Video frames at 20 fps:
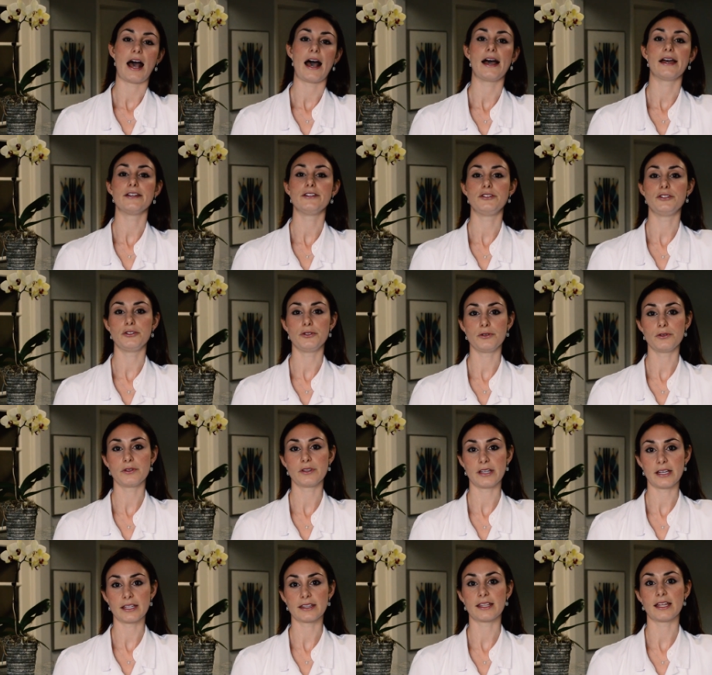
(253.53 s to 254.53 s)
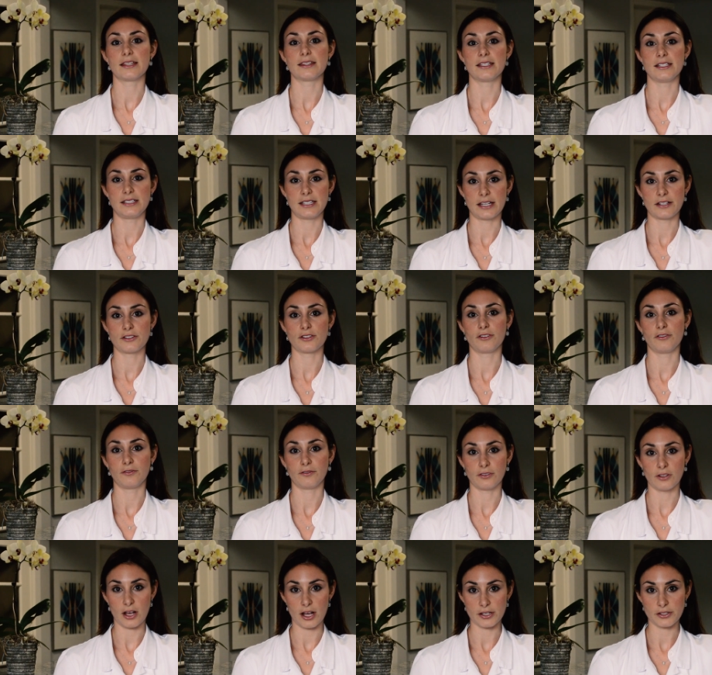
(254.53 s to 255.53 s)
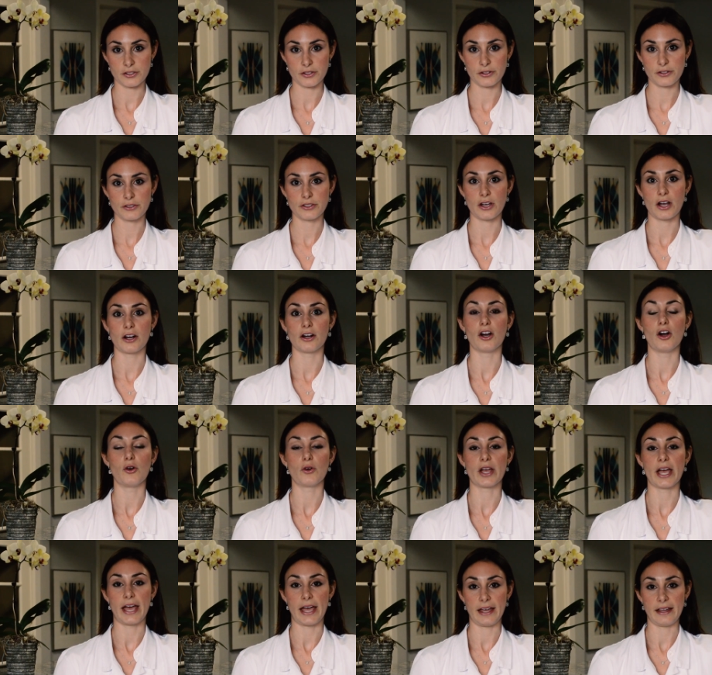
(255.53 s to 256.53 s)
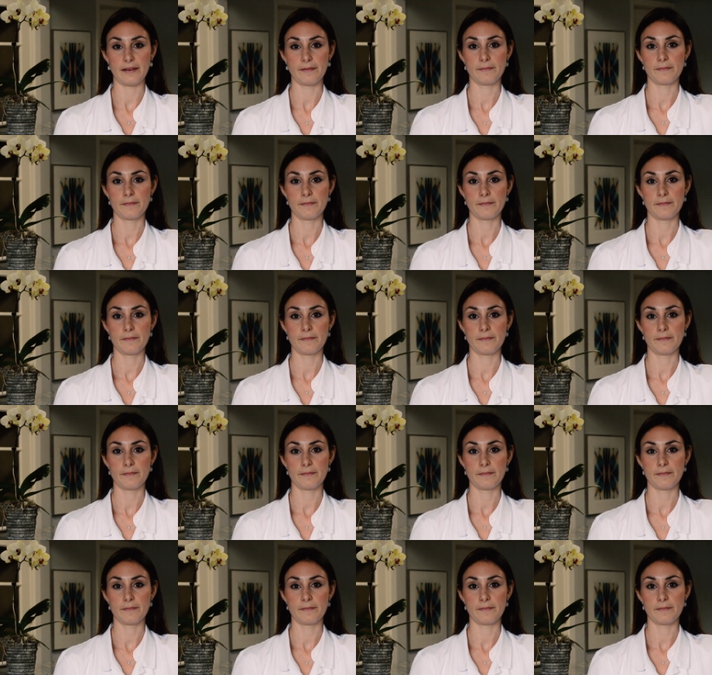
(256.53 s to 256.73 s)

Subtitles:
I do think that the dental flossers are okay.